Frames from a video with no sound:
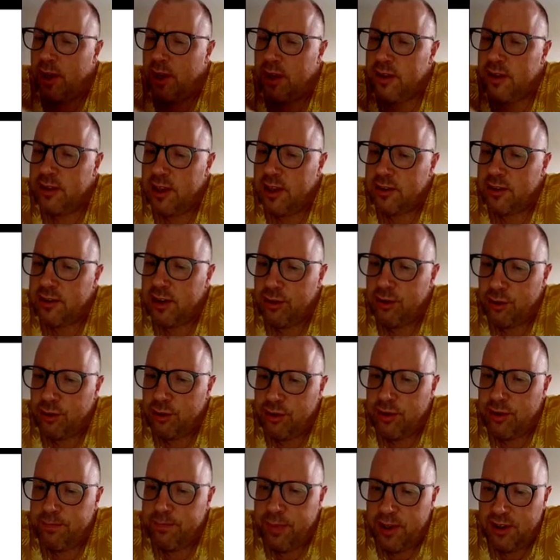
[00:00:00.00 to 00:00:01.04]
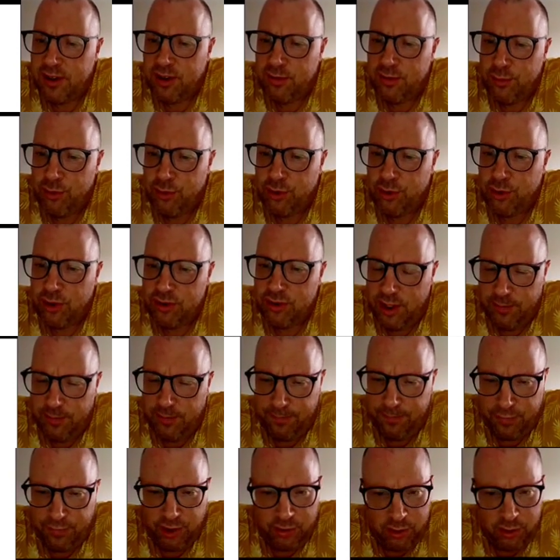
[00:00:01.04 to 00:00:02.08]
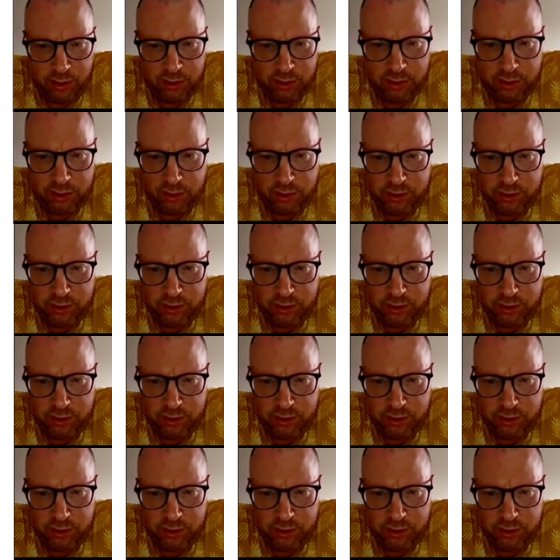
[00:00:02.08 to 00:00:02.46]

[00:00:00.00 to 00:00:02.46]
a way that they're not dependent on other teams.